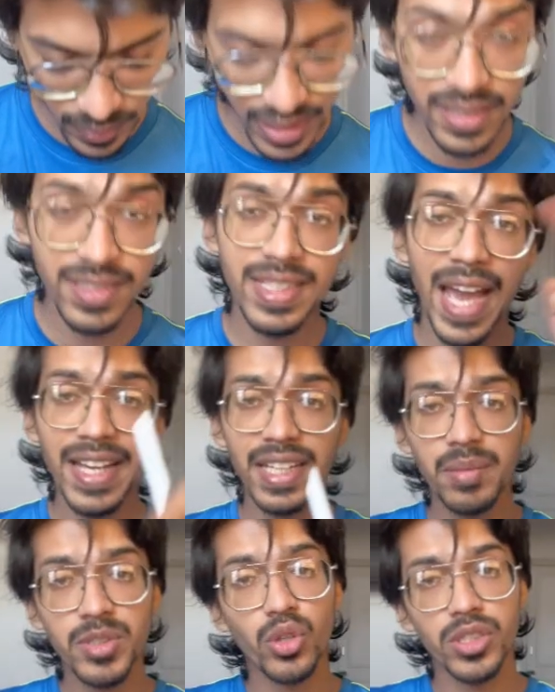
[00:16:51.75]
Its
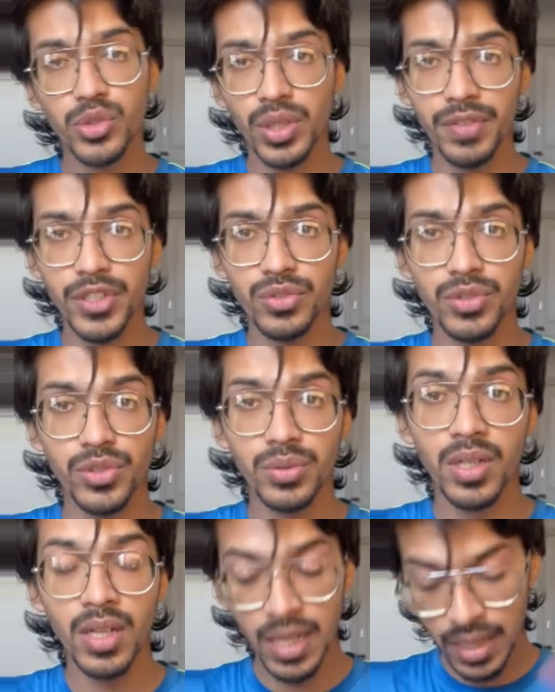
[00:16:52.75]
diagram is also given to you.
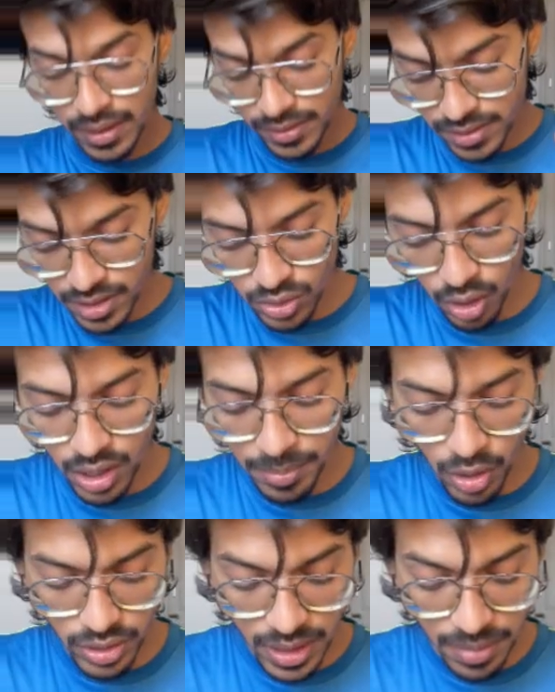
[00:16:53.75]
This is all about the